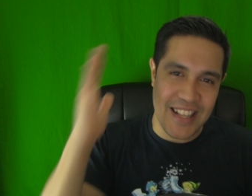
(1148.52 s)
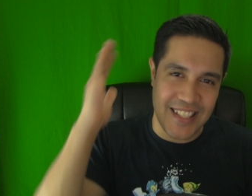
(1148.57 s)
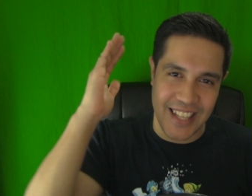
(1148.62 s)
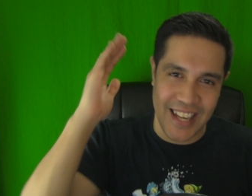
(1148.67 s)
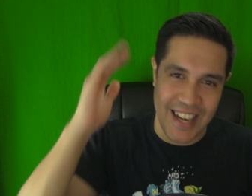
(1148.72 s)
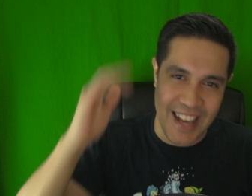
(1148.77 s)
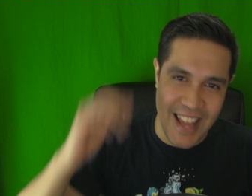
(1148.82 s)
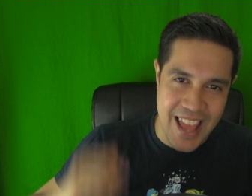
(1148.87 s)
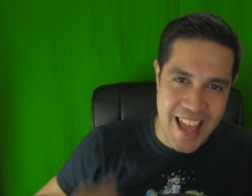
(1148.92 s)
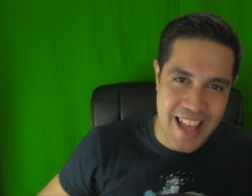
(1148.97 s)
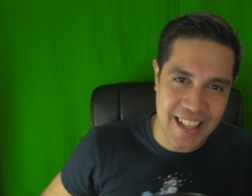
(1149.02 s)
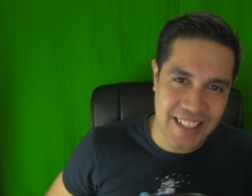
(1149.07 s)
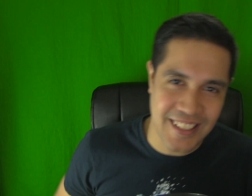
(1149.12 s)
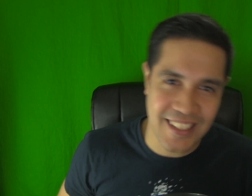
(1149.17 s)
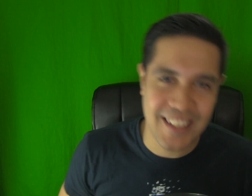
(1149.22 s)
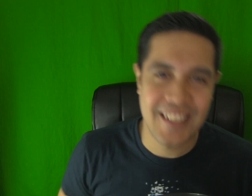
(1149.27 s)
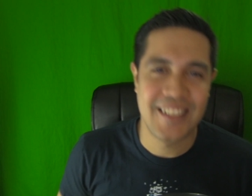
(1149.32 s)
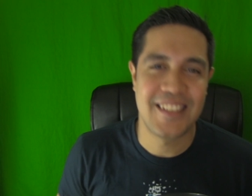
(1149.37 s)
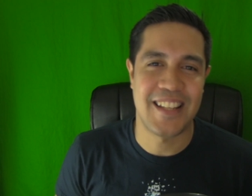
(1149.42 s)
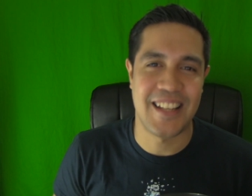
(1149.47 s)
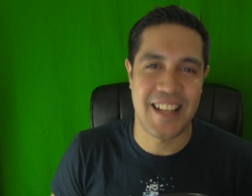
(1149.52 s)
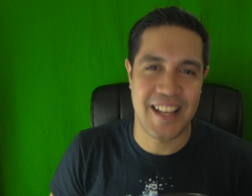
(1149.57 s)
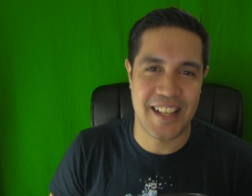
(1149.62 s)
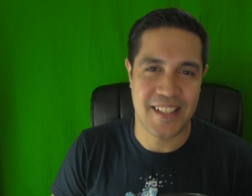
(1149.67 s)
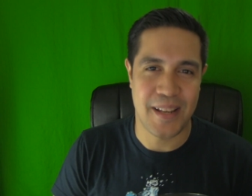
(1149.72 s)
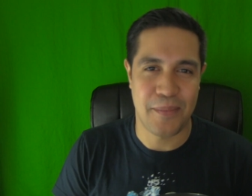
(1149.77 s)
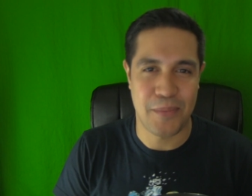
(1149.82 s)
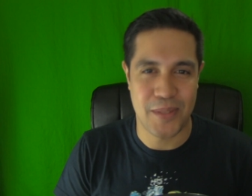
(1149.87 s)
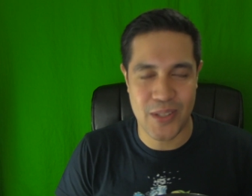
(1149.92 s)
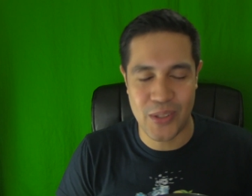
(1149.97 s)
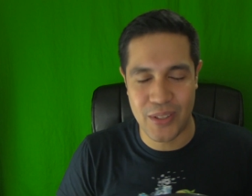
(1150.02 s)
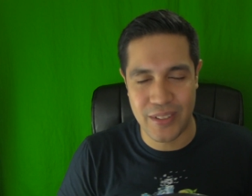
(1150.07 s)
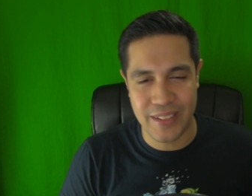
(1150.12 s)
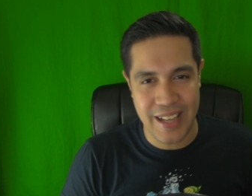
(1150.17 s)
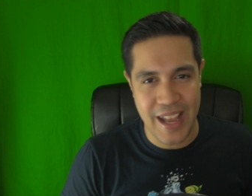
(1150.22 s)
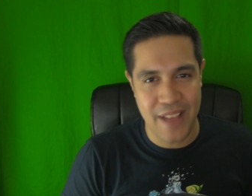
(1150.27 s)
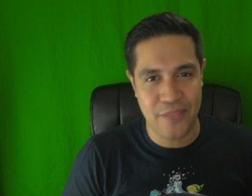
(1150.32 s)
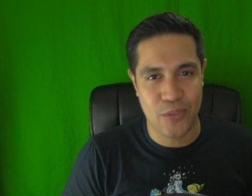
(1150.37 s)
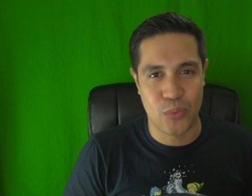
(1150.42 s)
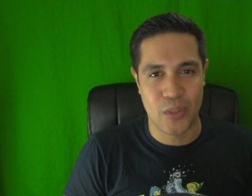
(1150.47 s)
And that's gonna end today's episode
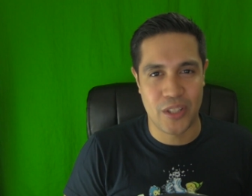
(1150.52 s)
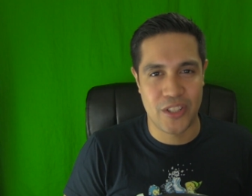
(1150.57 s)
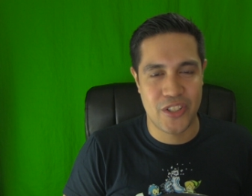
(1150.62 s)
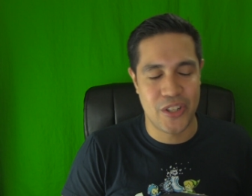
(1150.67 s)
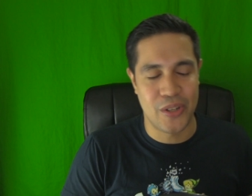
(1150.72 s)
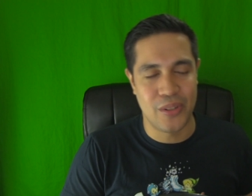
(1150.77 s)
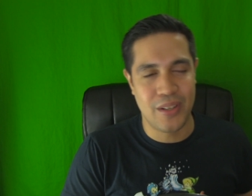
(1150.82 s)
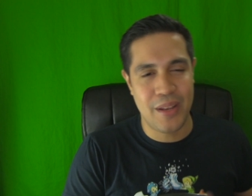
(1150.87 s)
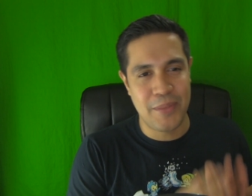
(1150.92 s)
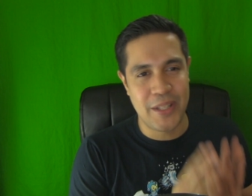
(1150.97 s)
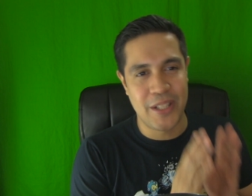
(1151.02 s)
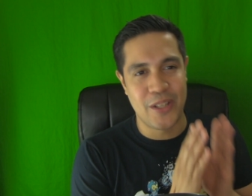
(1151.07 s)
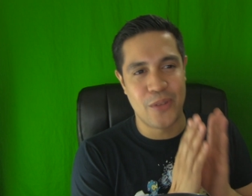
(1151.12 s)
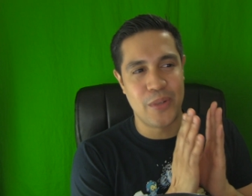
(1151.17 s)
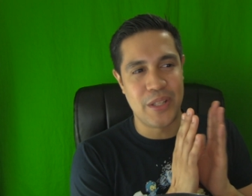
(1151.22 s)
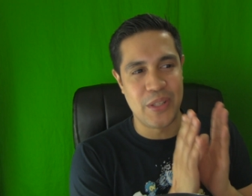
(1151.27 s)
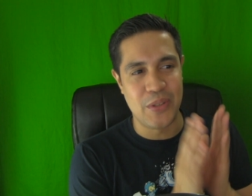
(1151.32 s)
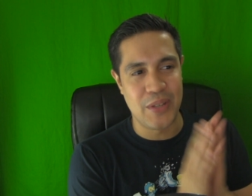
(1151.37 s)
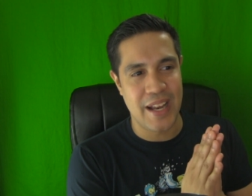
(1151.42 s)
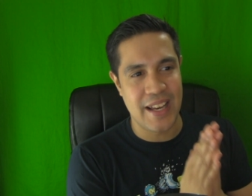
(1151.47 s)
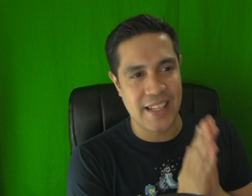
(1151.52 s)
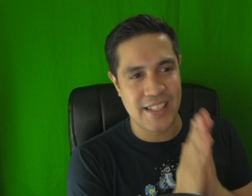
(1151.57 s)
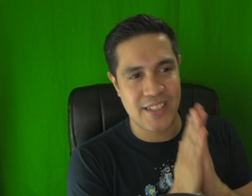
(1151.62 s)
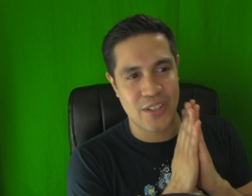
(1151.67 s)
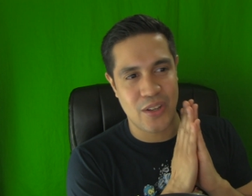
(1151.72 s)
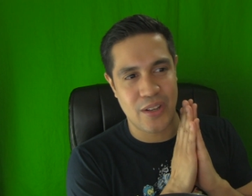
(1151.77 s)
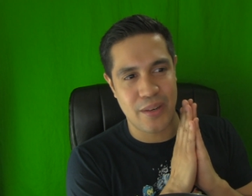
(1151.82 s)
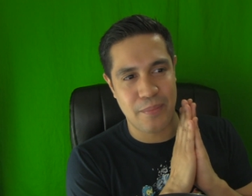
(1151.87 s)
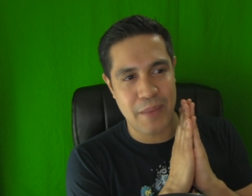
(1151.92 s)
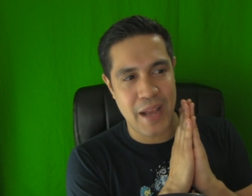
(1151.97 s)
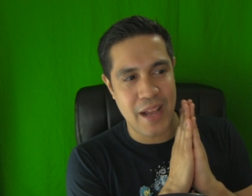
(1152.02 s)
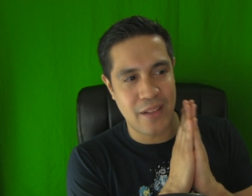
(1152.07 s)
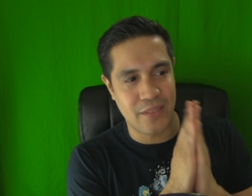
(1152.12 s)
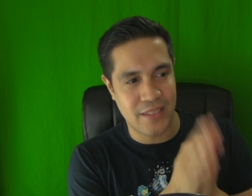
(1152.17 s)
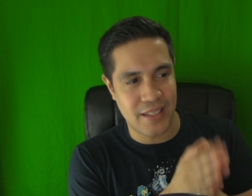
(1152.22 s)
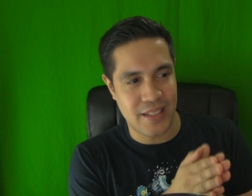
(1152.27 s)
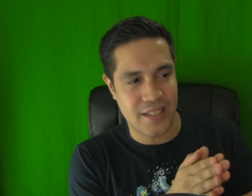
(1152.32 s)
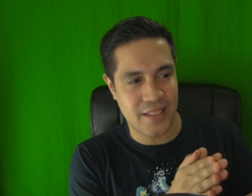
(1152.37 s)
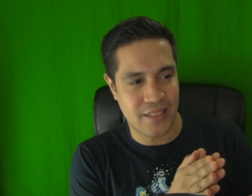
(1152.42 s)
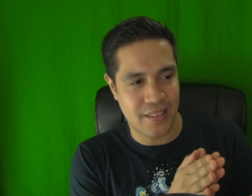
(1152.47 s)
of the After Work Show. Let me know what you guys thought
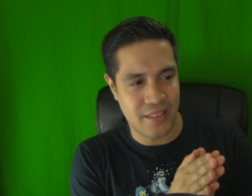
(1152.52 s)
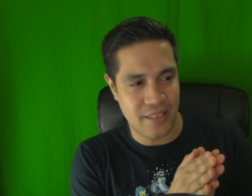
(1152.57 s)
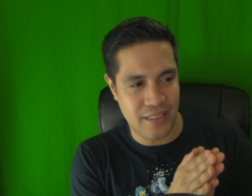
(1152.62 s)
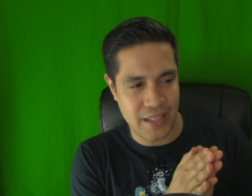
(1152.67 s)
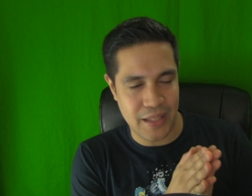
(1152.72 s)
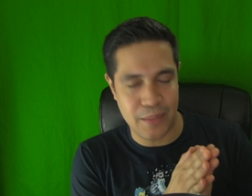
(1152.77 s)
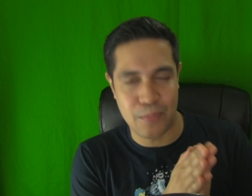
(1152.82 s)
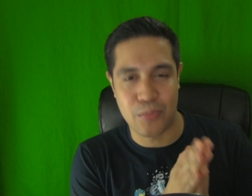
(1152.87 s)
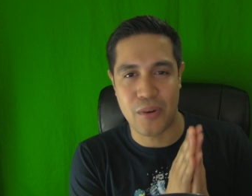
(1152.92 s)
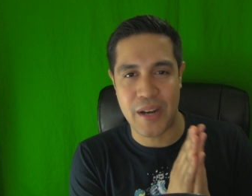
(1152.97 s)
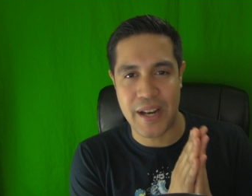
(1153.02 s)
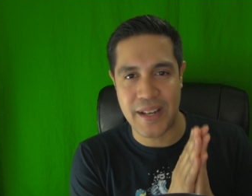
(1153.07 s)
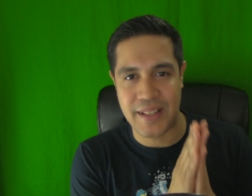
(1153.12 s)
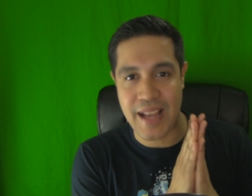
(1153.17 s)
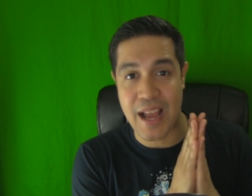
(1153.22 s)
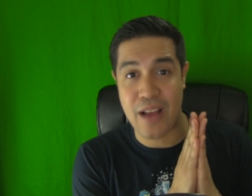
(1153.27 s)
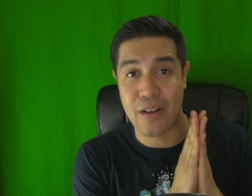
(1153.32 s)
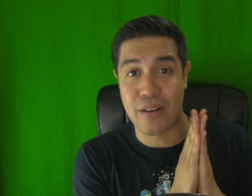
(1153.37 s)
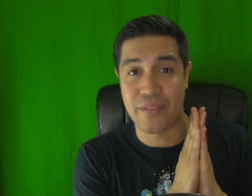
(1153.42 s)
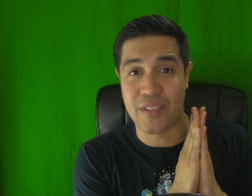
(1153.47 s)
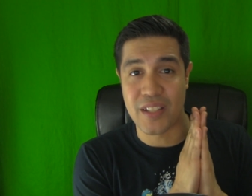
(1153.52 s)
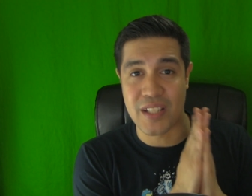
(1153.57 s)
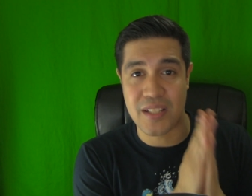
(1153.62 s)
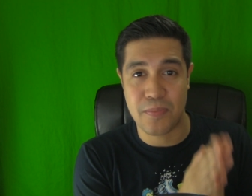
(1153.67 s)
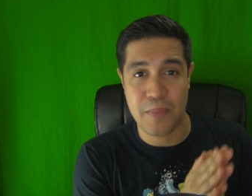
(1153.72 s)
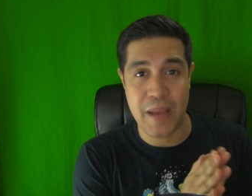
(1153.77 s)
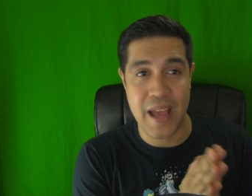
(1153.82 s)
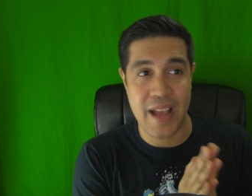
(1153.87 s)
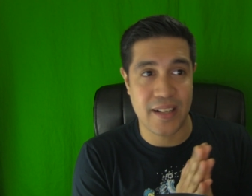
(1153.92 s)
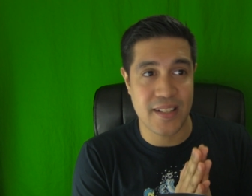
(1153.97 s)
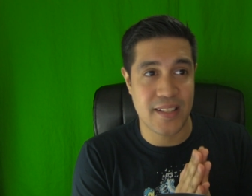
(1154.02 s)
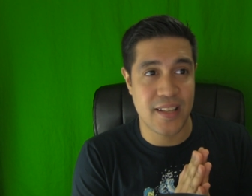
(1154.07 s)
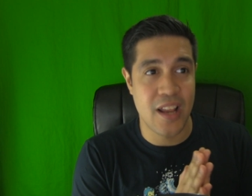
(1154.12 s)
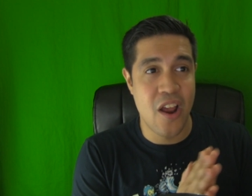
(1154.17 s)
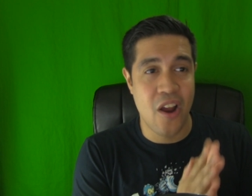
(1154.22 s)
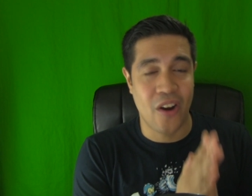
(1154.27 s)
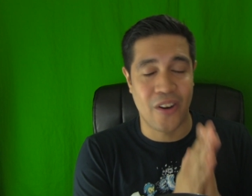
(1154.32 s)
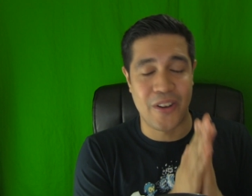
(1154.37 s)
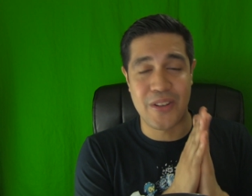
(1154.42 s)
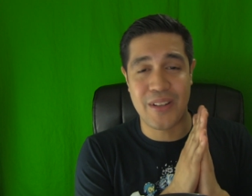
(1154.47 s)
about the breakdown of the
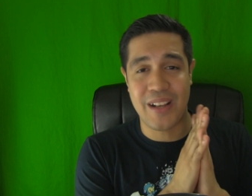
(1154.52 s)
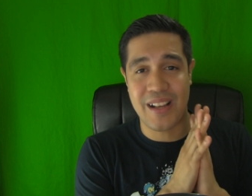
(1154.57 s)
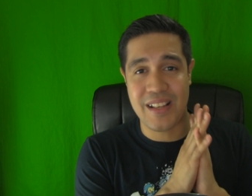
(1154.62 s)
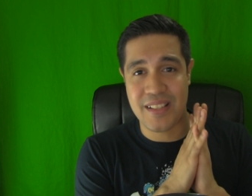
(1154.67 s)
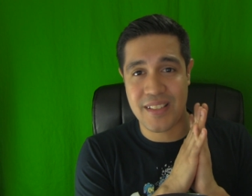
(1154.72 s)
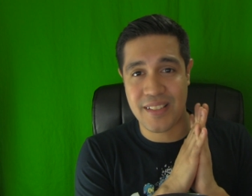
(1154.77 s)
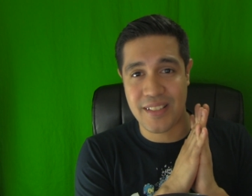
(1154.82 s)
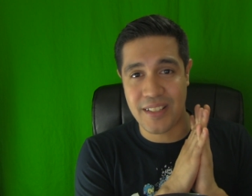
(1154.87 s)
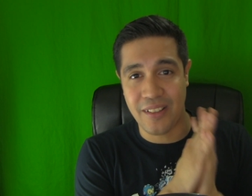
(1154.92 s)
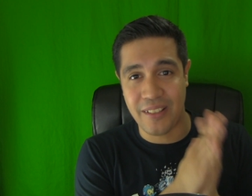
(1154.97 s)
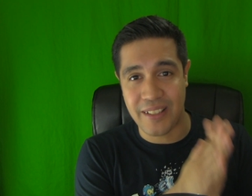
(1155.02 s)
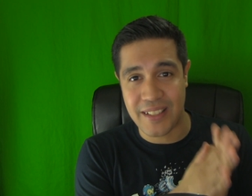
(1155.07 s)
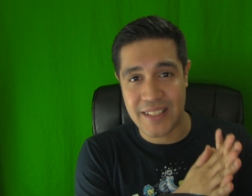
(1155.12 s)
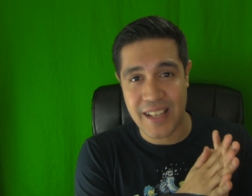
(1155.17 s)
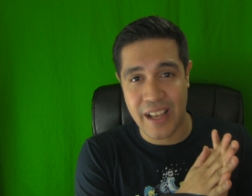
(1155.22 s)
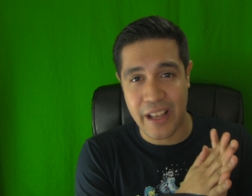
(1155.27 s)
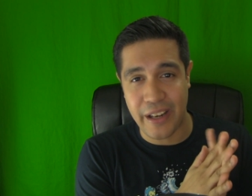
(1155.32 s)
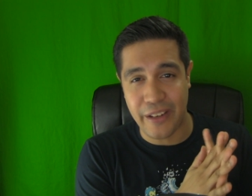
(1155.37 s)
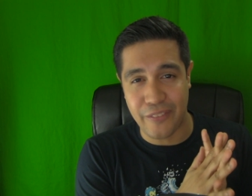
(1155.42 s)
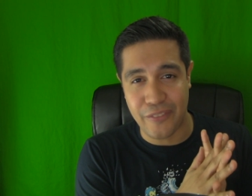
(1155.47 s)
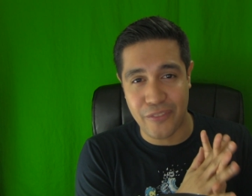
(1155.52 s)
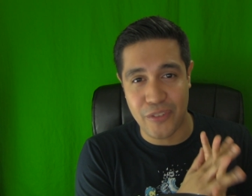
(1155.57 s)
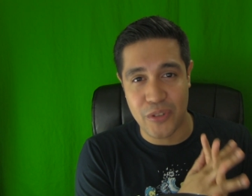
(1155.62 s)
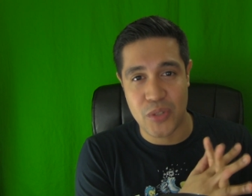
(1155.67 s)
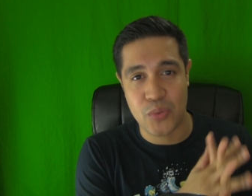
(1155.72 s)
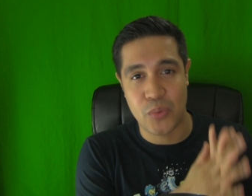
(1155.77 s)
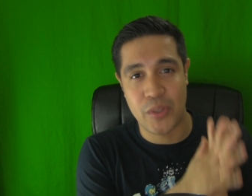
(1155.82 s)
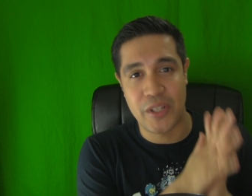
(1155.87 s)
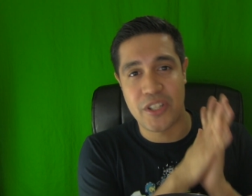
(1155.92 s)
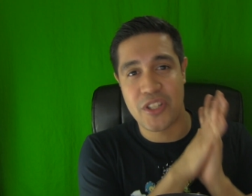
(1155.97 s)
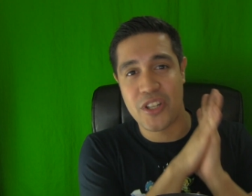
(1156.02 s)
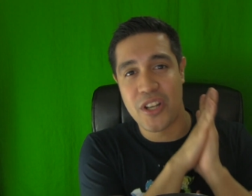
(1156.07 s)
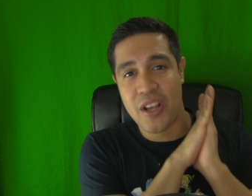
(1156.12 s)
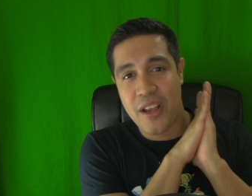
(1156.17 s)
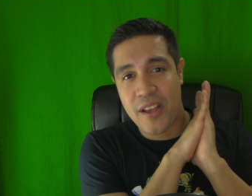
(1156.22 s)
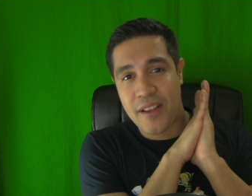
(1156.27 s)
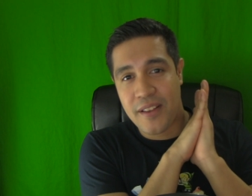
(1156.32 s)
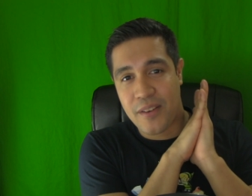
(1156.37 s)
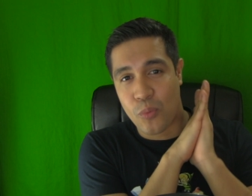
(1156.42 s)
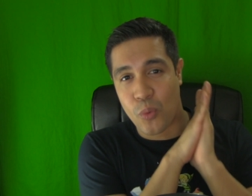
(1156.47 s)
specs. Are you guys still excited for Switch?
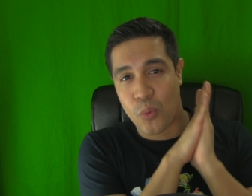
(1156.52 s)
